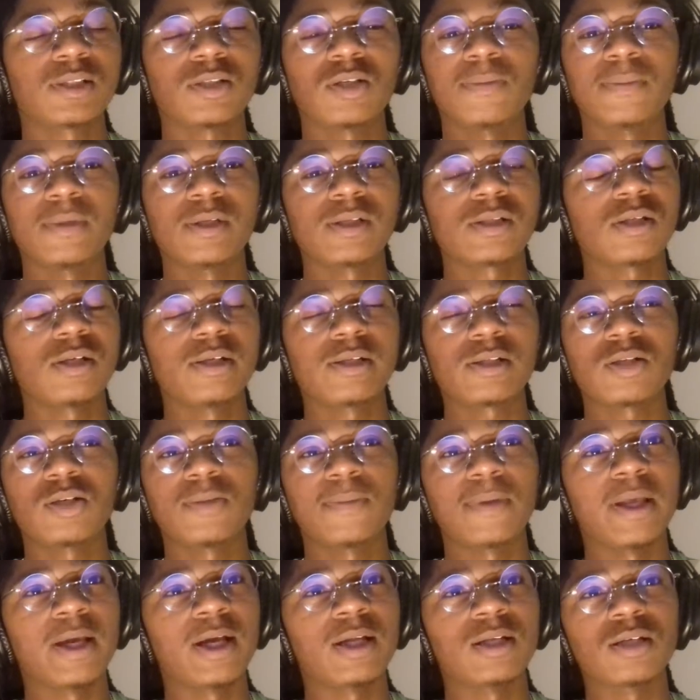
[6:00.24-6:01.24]
It's
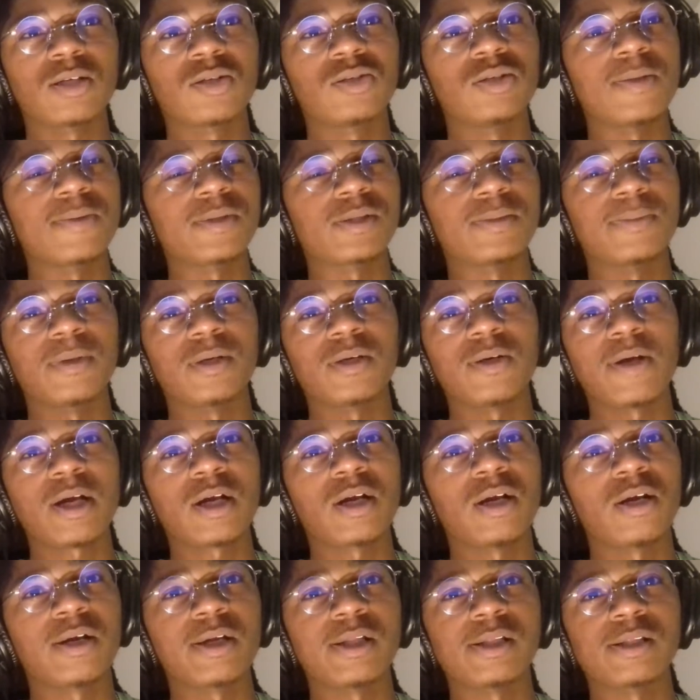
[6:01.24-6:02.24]
gonna be hella quips, bro. I
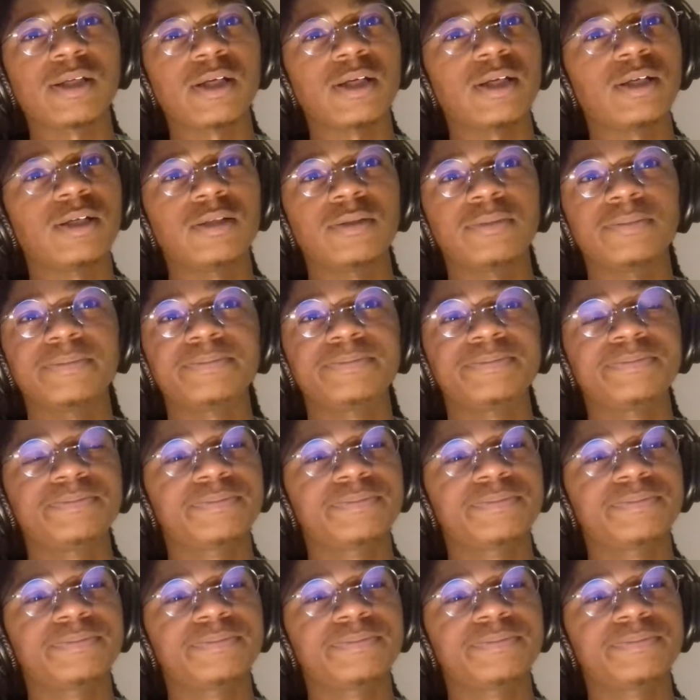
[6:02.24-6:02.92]
can already tell.